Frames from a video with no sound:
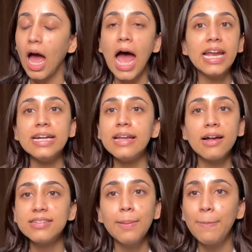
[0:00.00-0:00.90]
and it
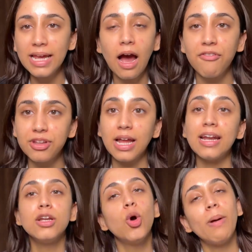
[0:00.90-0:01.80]
doesn't play after
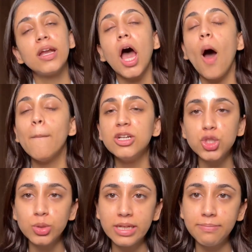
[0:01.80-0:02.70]
that no matter how much
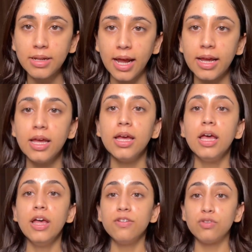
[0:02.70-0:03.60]
you keep trying.
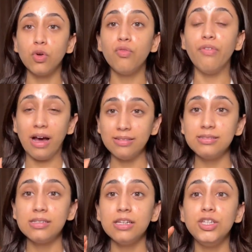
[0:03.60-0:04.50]
So
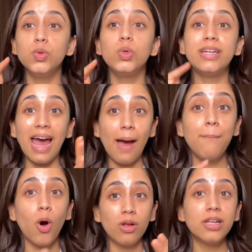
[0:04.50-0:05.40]
once you
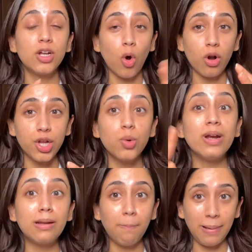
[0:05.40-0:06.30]
tap on that audio,
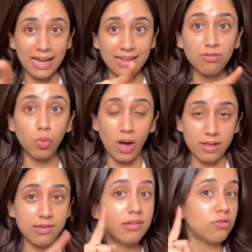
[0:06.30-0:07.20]
it plays
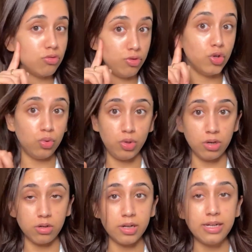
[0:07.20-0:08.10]
once, so you
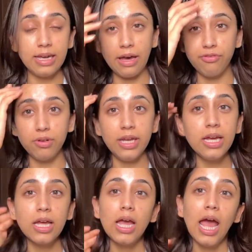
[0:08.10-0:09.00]
hear it carefully,
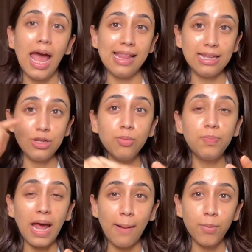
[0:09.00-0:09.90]
and then you
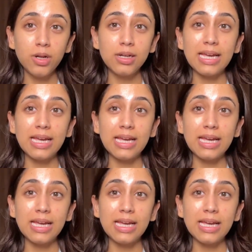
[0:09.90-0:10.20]
tap on it